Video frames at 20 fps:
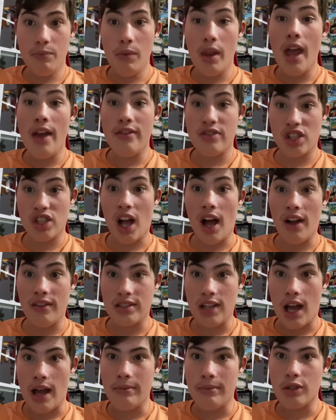if she'll have
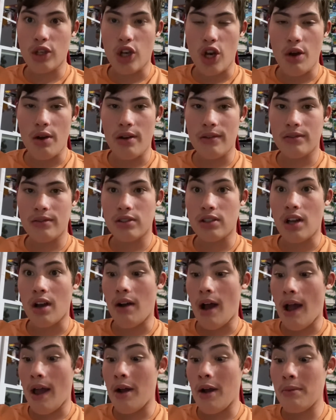time to do it. So
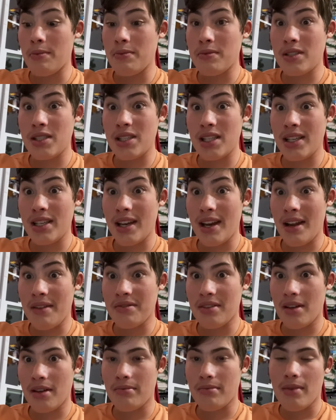I hope she did have
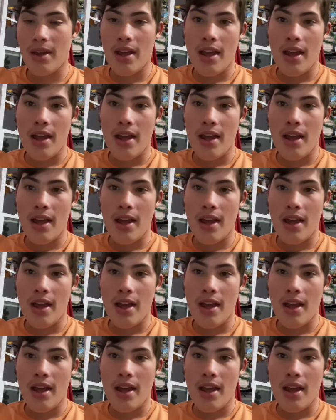time.